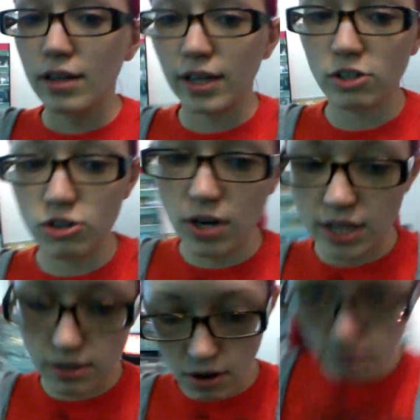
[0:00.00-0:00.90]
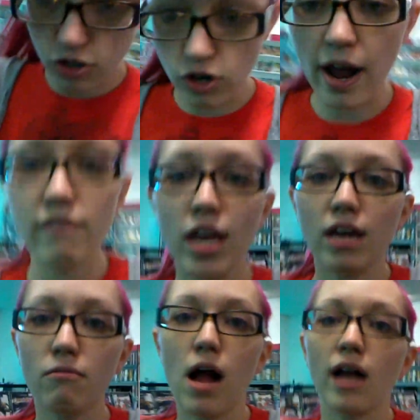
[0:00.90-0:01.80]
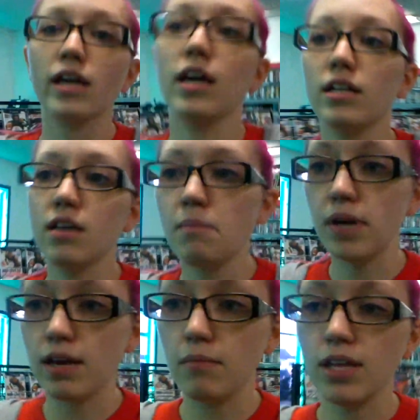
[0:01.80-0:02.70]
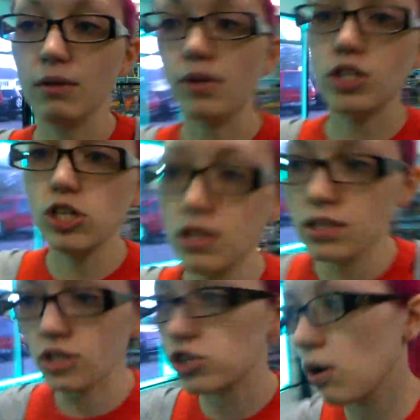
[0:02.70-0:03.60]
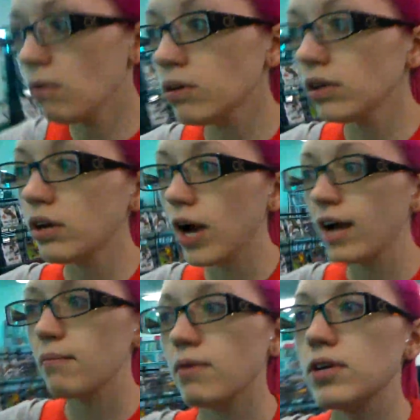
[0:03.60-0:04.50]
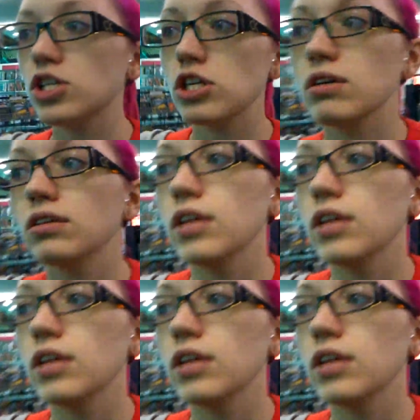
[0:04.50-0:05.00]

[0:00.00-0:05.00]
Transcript: like two days ago I was driving and a rock kicked up and hit me in the windshield and totally cracked my windshield.